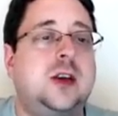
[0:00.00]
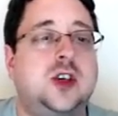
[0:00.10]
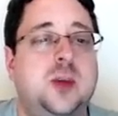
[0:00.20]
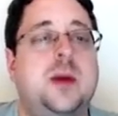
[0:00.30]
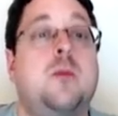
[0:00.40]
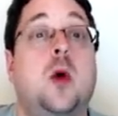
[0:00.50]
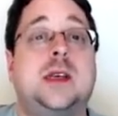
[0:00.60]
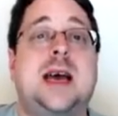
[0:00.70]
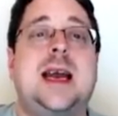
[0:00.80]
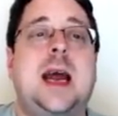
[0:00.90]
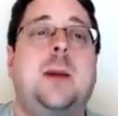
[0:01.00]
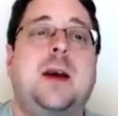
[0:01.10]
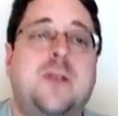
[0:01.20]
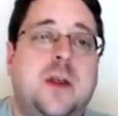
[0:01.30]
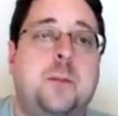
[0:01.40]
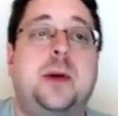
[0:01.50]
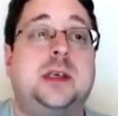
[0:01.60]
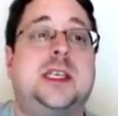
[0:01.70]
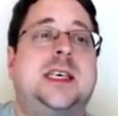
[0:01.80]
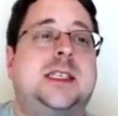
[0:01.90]
a little bit more dynamic for the
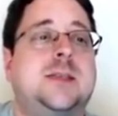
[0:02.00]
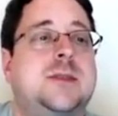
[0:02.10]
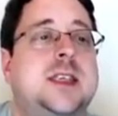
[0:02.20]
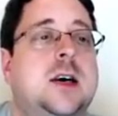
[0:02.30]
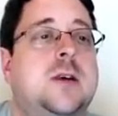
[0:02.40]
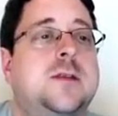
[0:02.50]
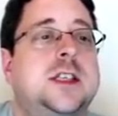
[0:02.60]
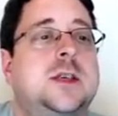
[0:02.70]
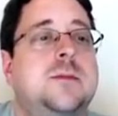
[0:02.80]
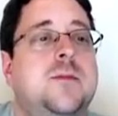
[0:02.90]
buildings themselves.